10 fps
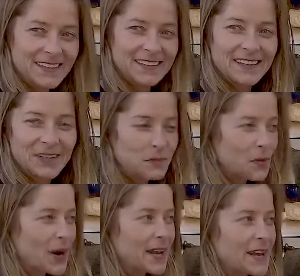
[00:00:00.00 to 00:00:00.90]
Oh
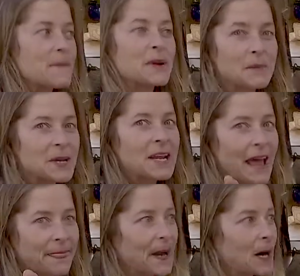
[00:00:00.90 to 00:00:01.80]
boy, but I'm gonna
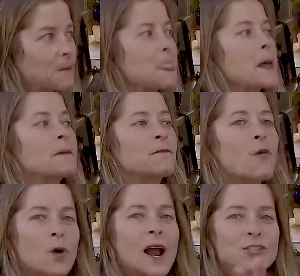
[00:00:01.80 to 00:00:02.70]
get there.
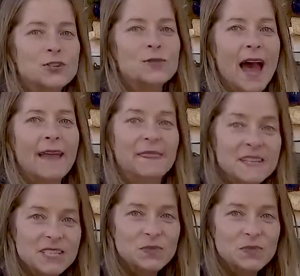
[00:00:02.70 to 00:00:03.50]
Before I do that, this is